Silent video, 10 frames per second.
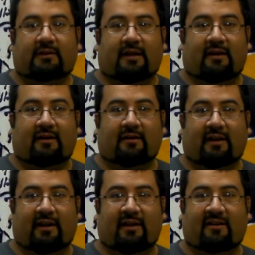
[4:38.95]
So,
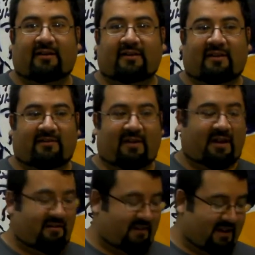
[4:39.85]
if you're
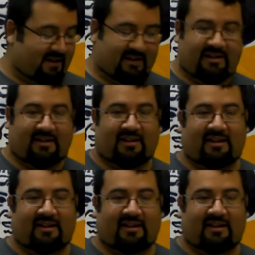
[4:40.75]
ever out on